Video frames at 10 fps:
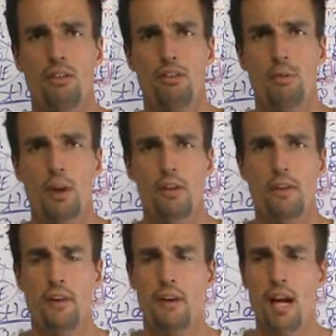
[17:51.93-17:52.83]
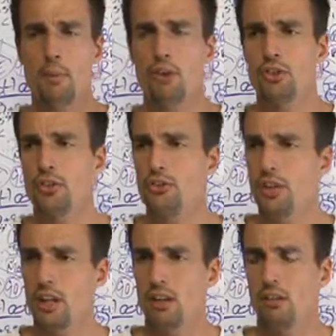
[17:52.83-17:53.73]
smaller than our eyeballs can
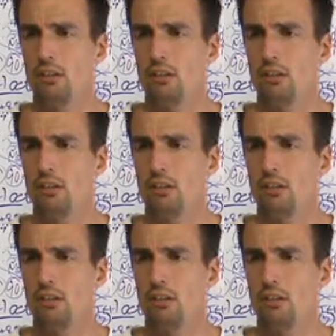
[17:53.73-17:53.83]
see.